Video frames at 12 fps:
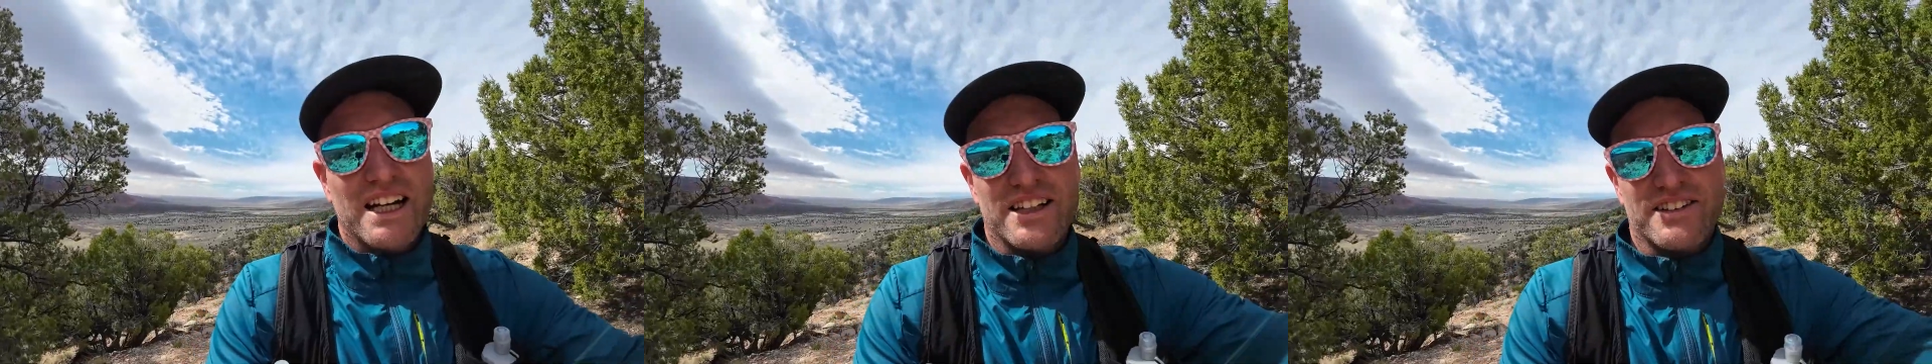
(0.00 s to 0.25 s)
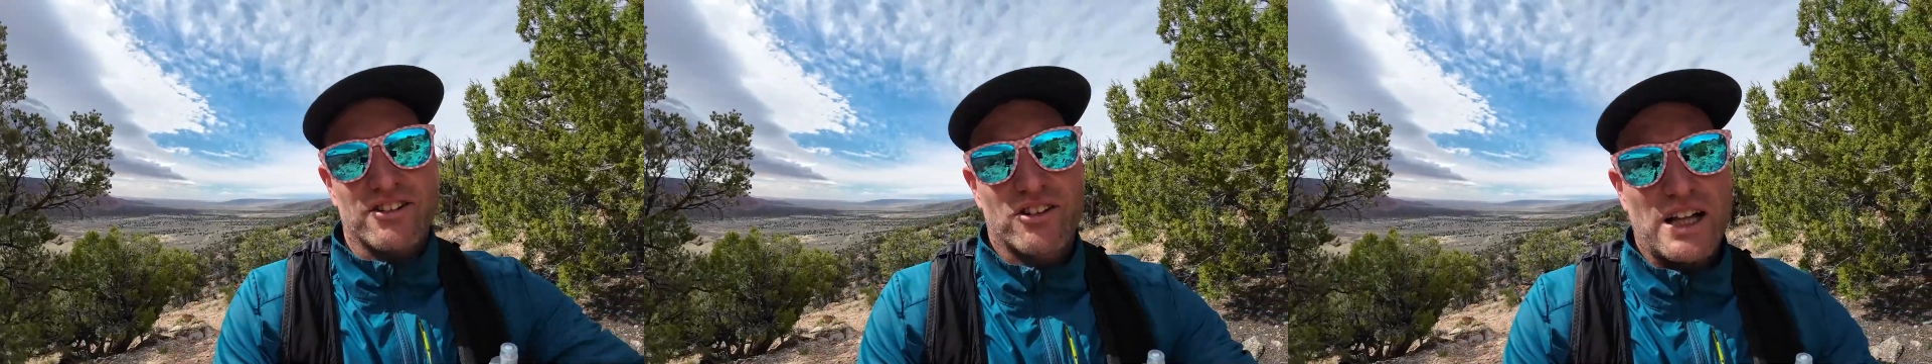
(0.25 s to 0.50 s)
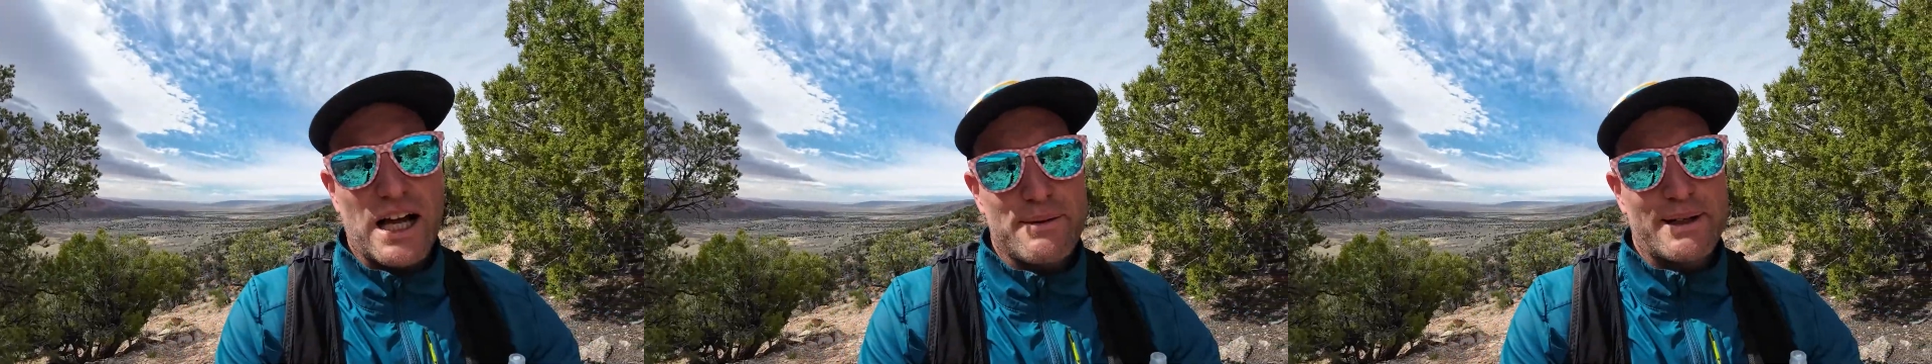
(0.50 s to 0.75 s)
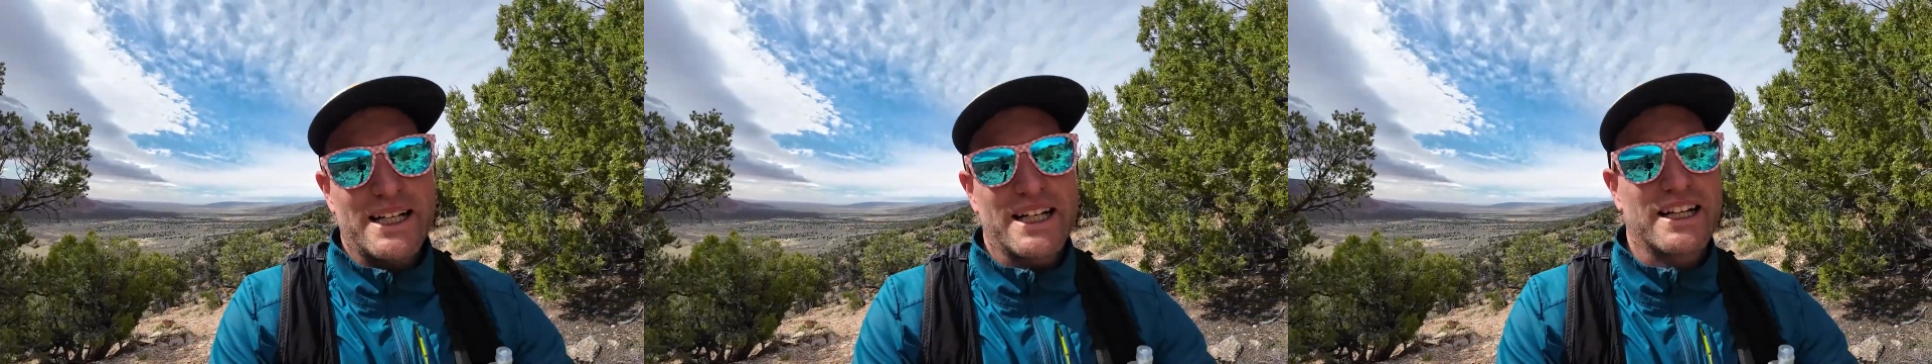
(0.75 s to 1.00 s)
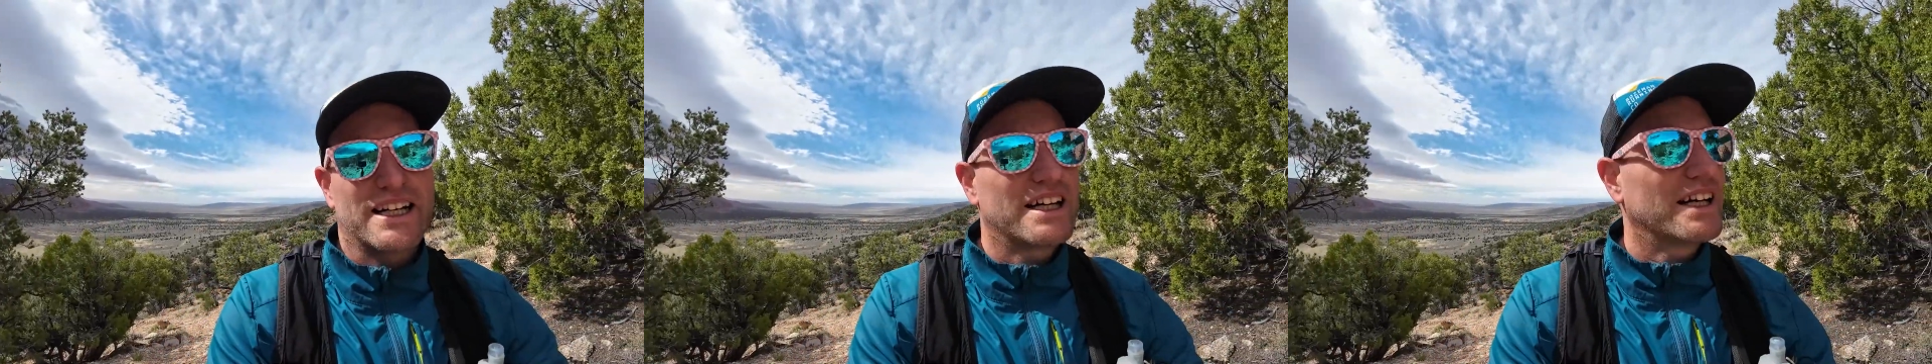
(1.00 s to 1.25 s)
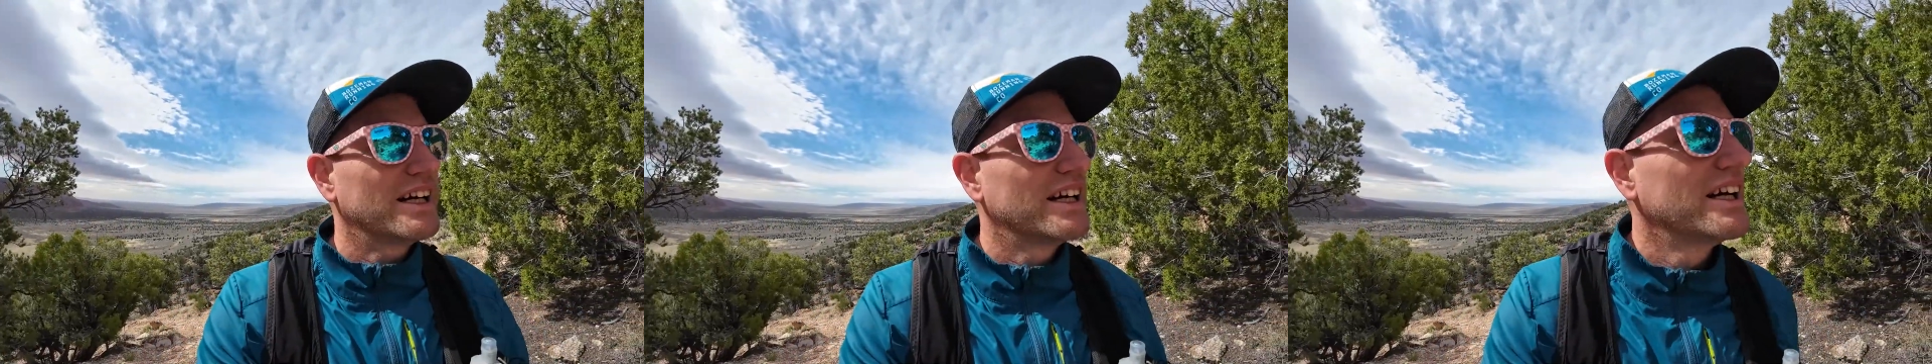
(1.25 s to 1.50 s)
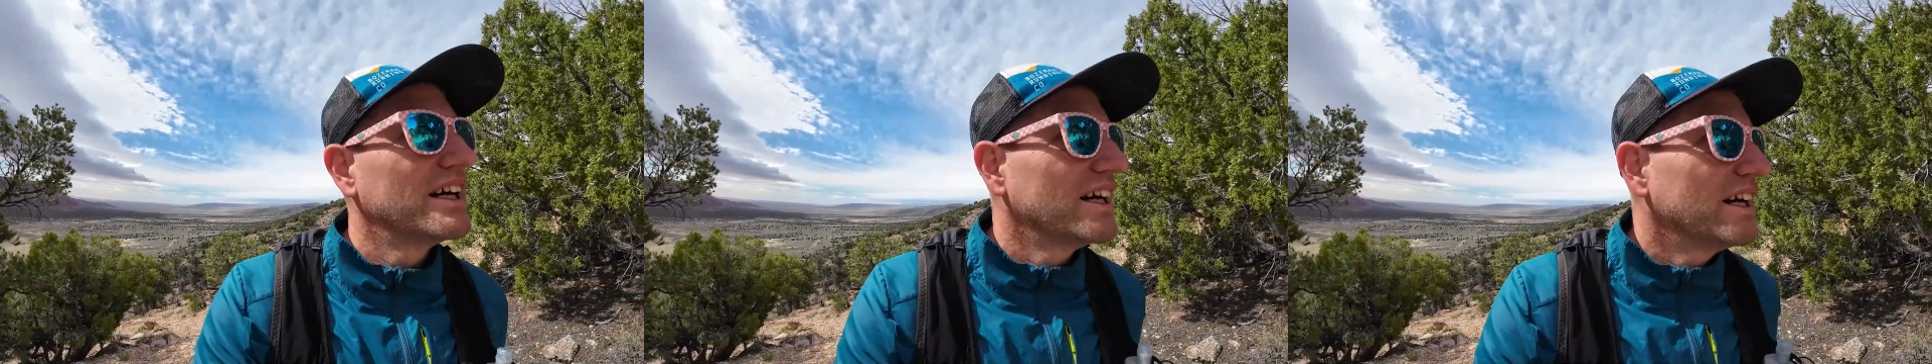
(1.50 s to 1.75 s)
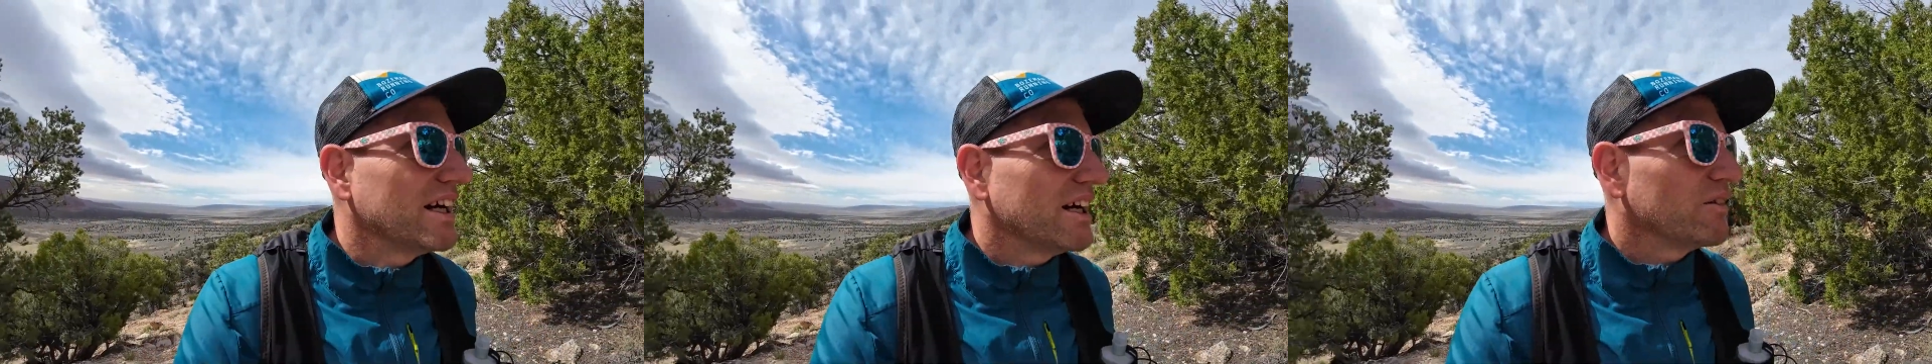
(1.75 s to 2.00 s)
Still climbing.
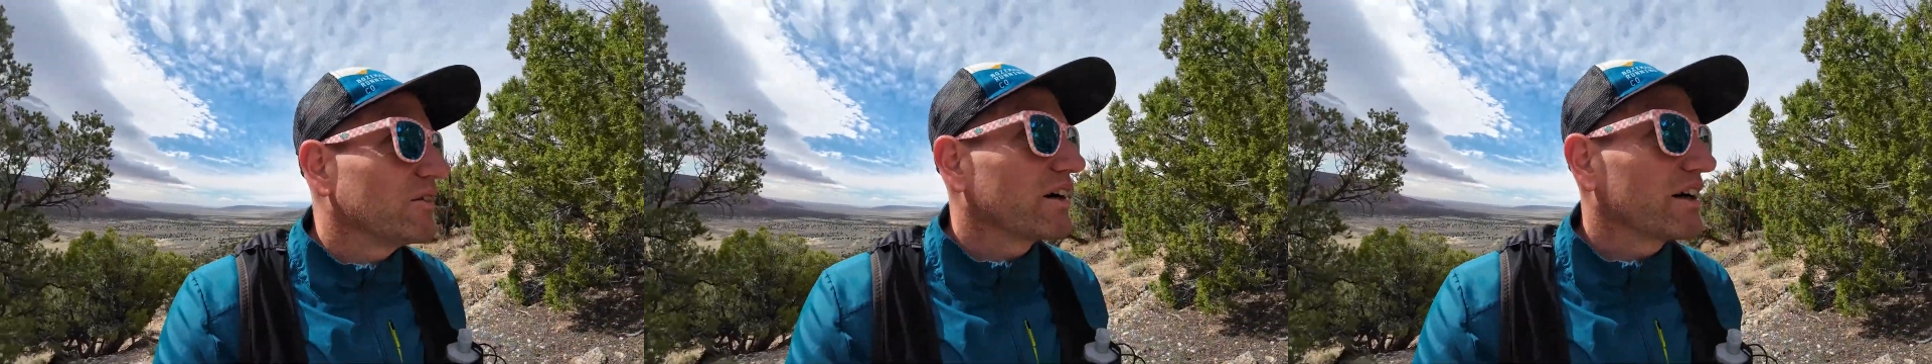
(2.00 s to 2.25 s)
We're